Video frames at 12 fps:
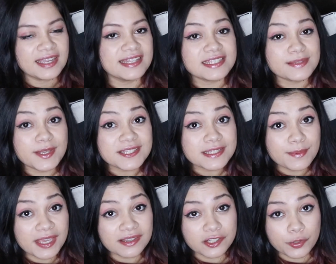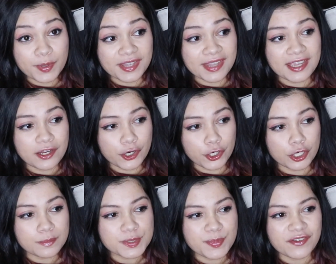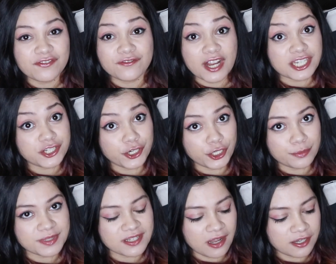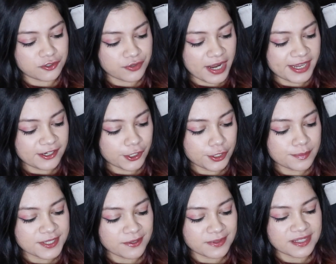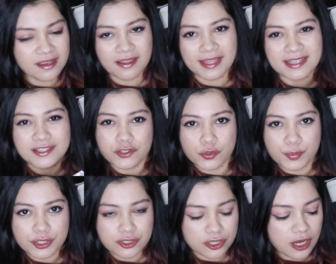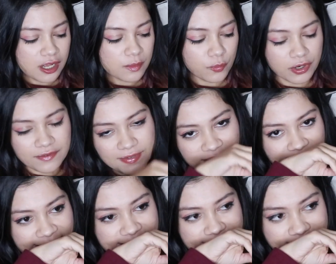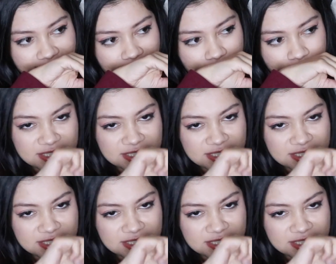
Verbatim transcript: It smells to me a little bit like herbs, but fresh herbs, not dried herbs. So it's not like super strong, more of a light scent.